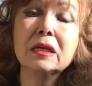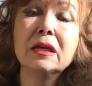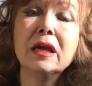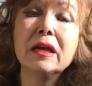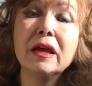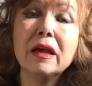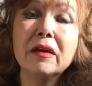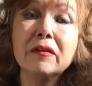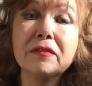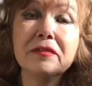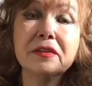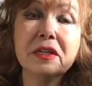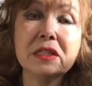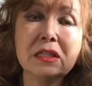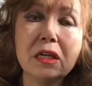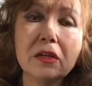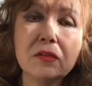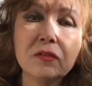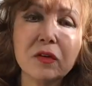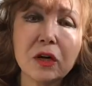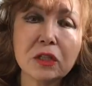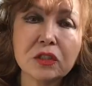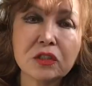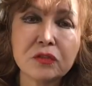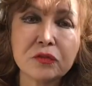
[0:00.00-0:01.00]
Everything
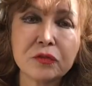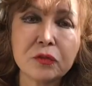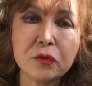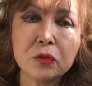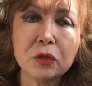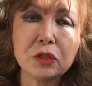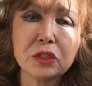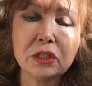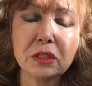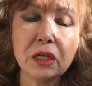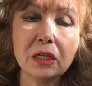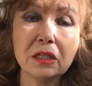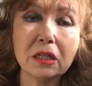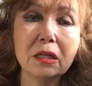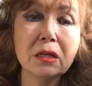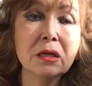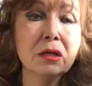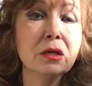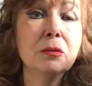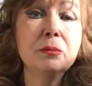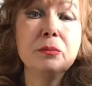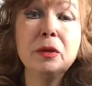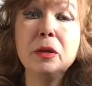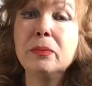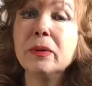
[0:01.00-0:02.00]
was frozen.
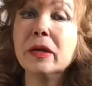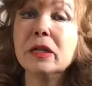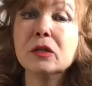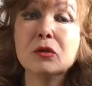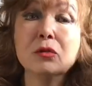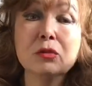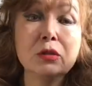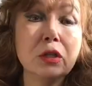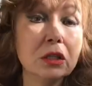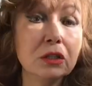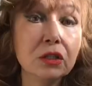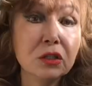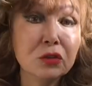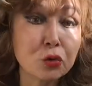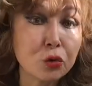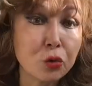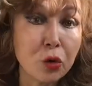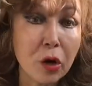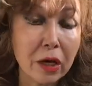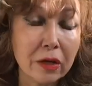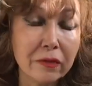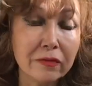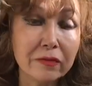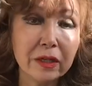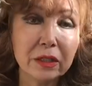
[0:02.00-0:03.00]
People couldn't
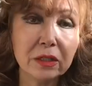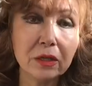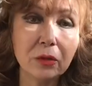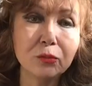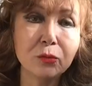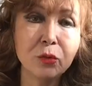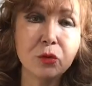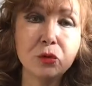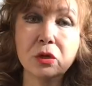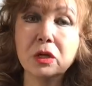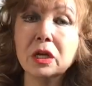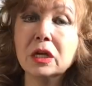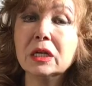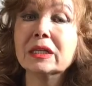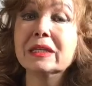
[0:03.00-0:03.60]
drive anymore.